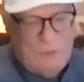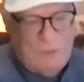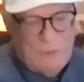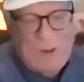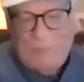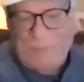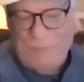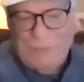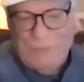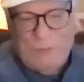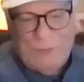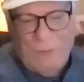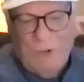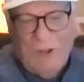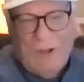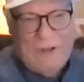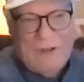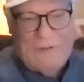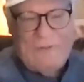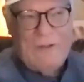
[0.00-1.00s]
you're absolutely
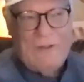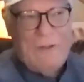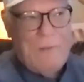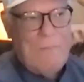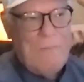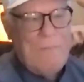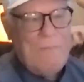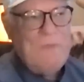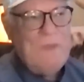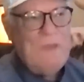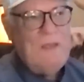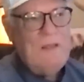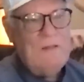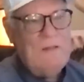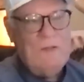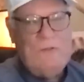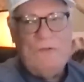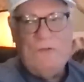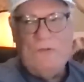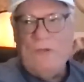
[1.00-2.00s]
right.
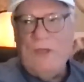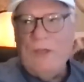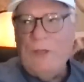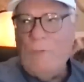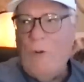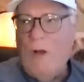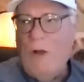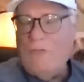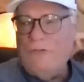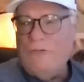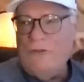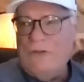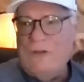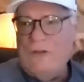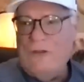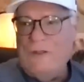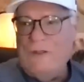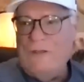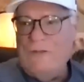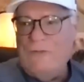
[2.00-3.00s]
Let's just take
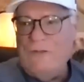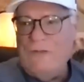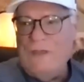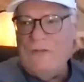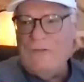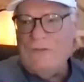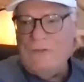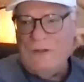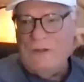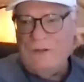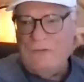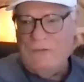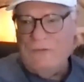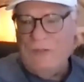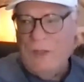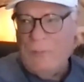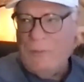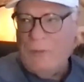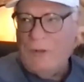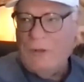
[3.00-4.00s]
Washington, D.C. as an
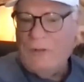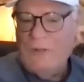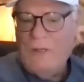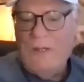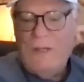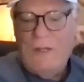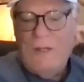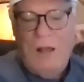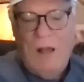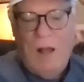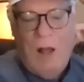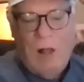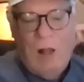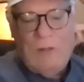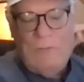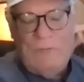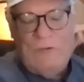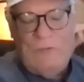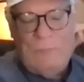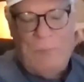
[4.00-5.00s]
example.
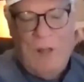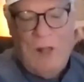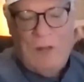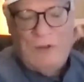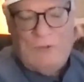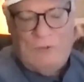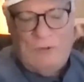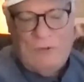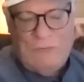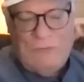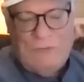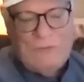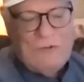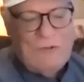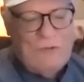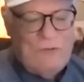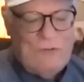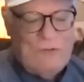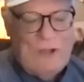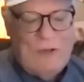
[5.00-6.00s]
All of these politicians,
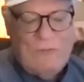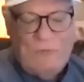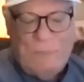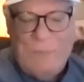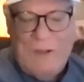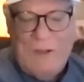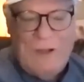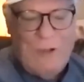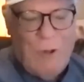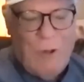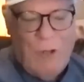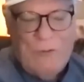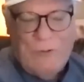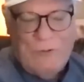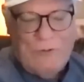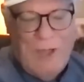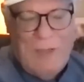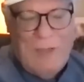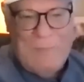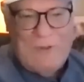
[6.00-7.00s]
instead of spending all
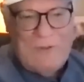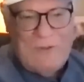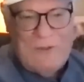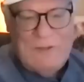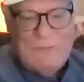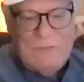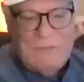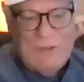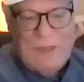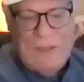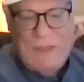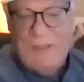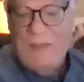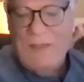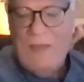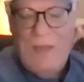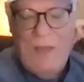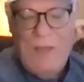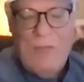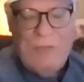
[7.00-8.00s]
their time in D.C.,
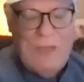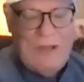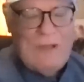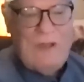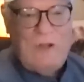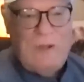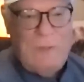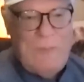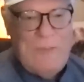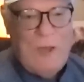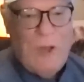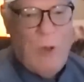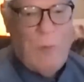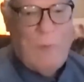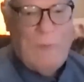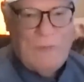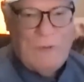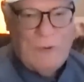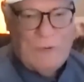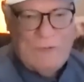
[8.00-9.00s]
they need to be
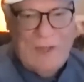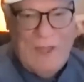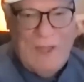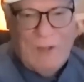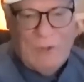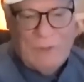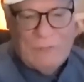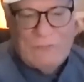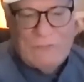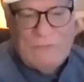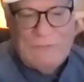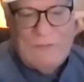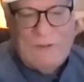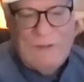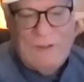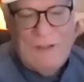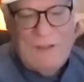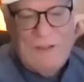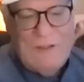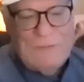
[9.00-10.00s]
home in their towns
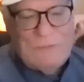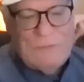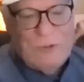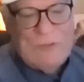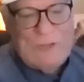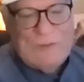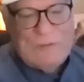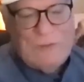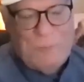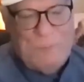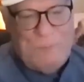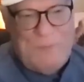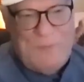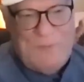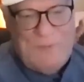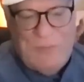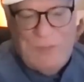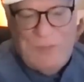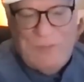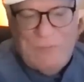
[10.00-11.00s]
so that
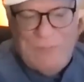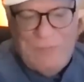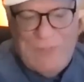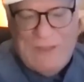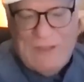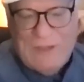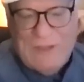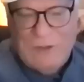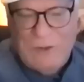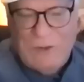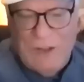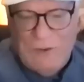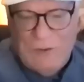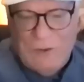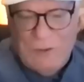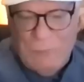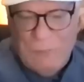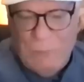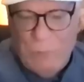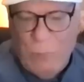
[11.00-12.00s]
they can
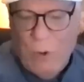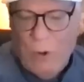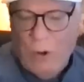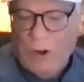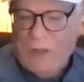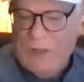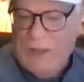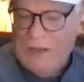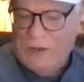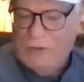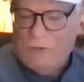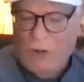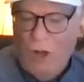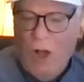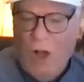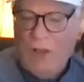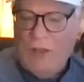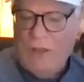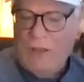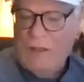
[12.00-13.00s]
work and
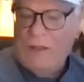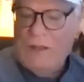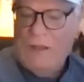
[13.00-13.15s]
talk